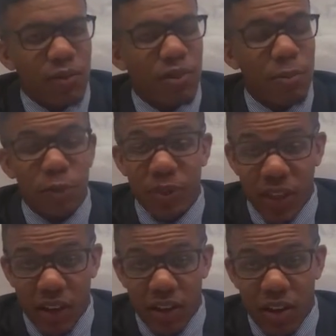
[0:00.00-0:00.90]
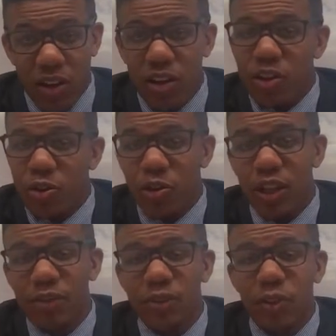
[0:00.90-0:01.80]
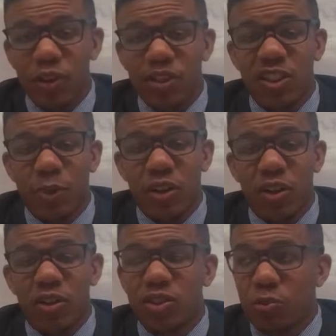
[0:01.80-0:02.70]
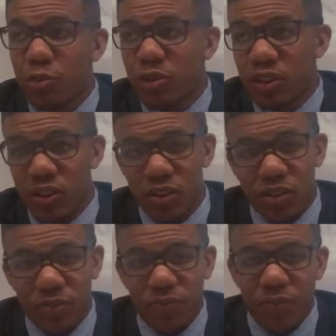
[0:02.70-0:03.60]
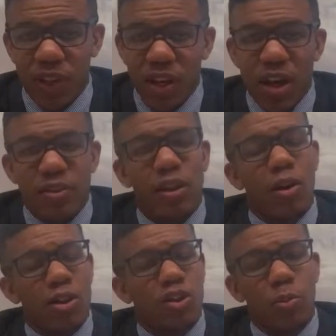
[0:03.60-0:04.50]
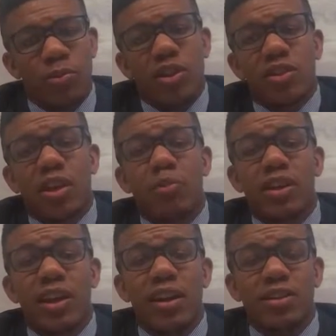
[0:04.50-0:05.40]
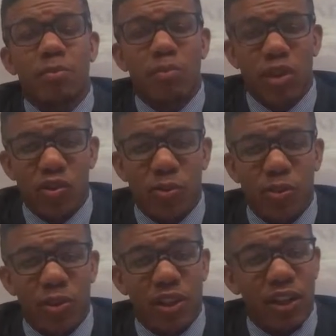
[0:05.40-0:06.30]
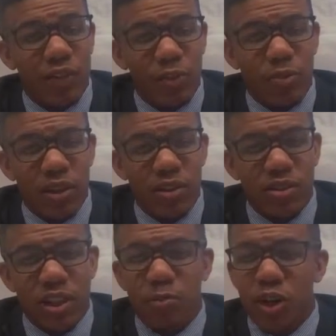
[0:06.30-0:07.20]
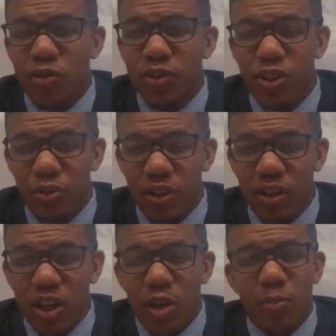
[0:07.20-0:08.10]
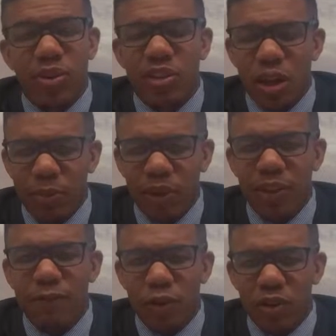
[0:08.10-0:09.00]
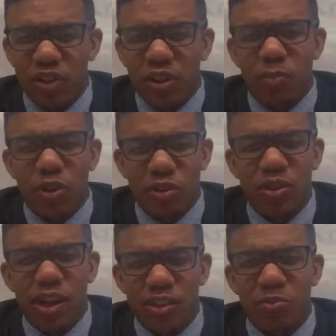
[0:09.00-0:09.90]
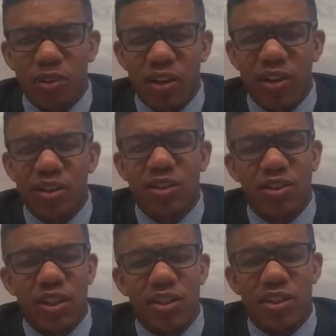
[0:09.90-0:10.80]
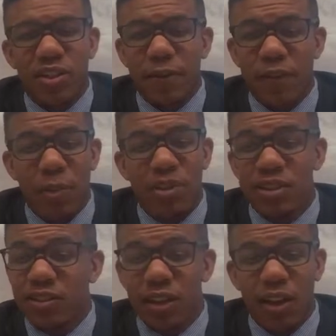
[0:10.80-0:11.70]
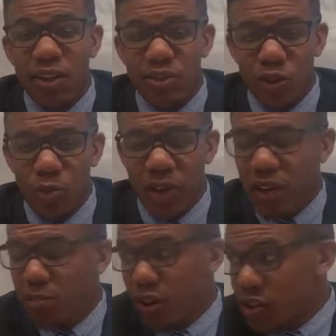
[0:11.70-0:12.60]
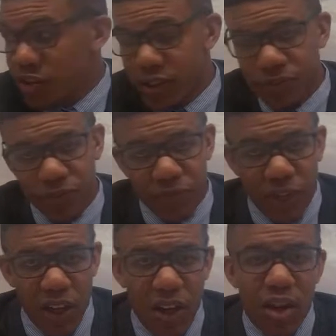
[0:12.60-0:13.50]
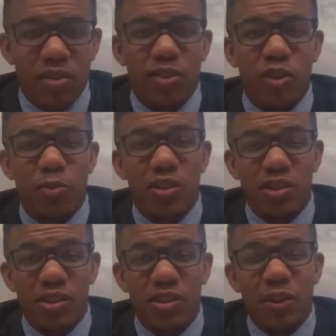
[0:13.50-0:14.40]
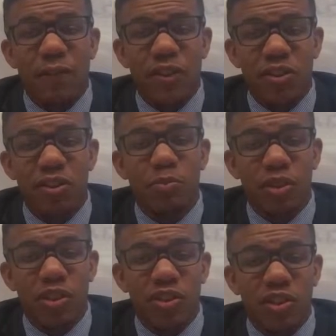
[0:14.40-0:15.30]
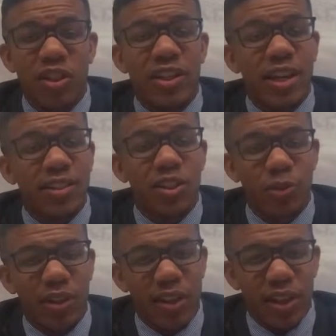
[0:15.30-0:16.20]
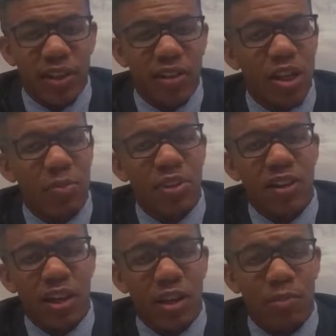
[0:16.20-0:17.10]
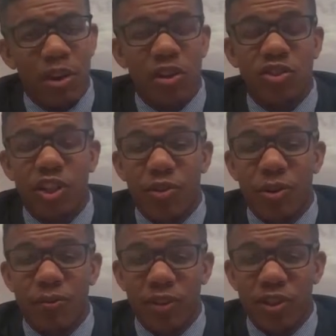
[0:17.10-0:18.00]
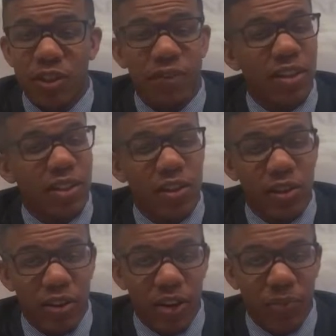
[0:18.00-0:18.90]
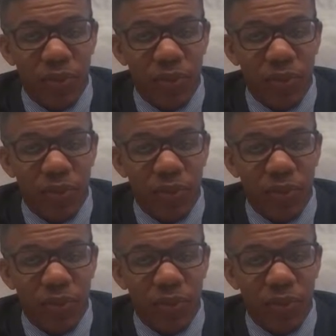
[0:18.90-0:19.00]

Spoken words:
From its beginning, Unilever's focus has been on consumable goods. The large corporation that began as a merger between the Lever brothers and Margarine Uni predominantly focused on personal hygiene products such as their famous Sunlight soap and margarine. The two businesses officially merged in 1929, adopting the name on January 1st of 1930.